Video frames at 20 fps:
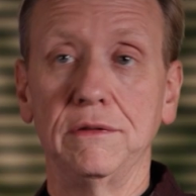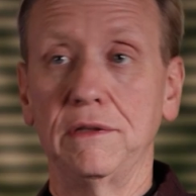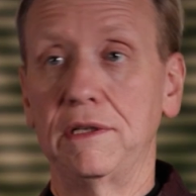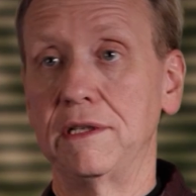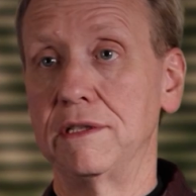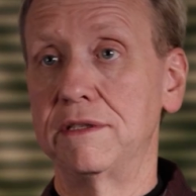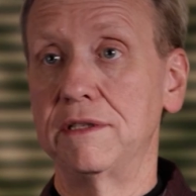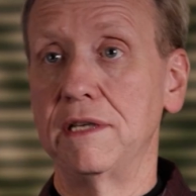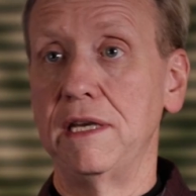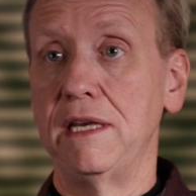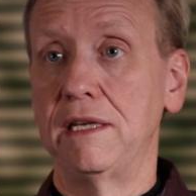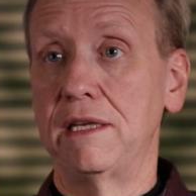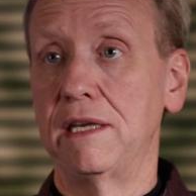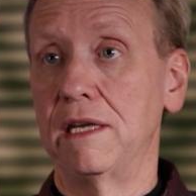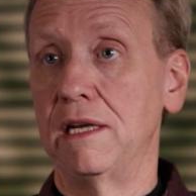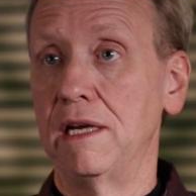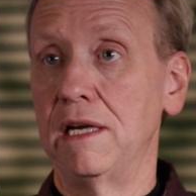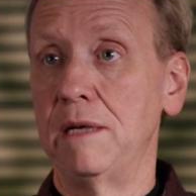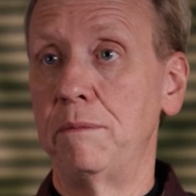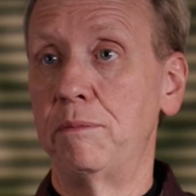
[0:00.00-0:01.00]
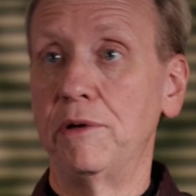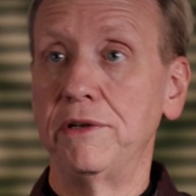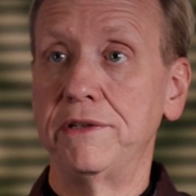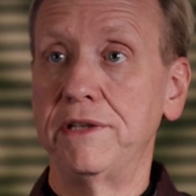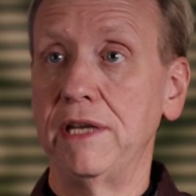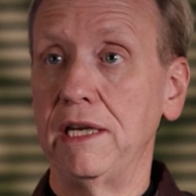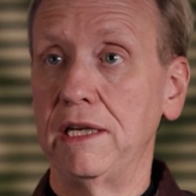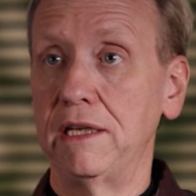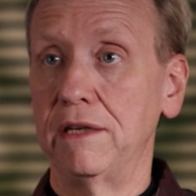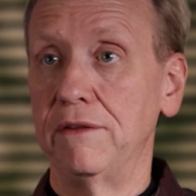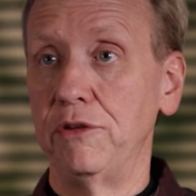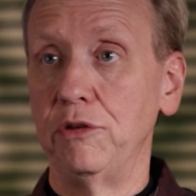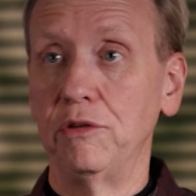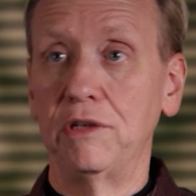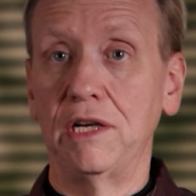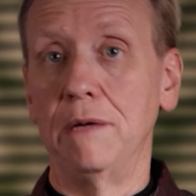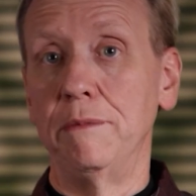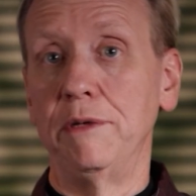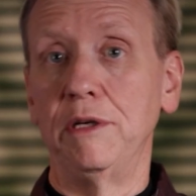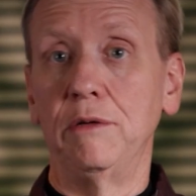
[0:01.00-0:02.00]
You can say, can I partake of you
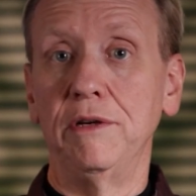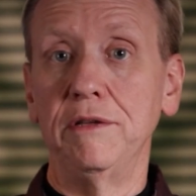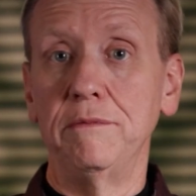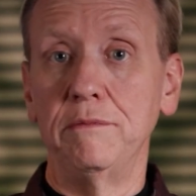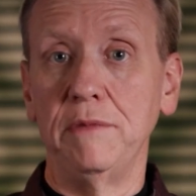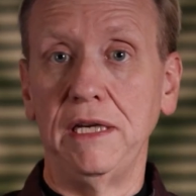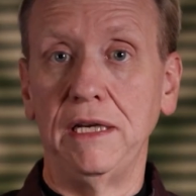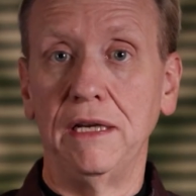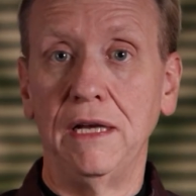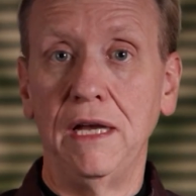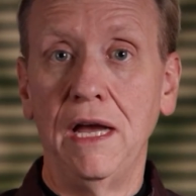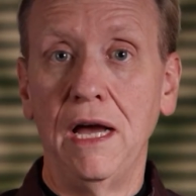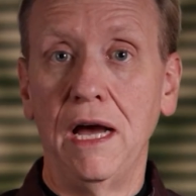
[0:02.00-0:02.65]
coming with me?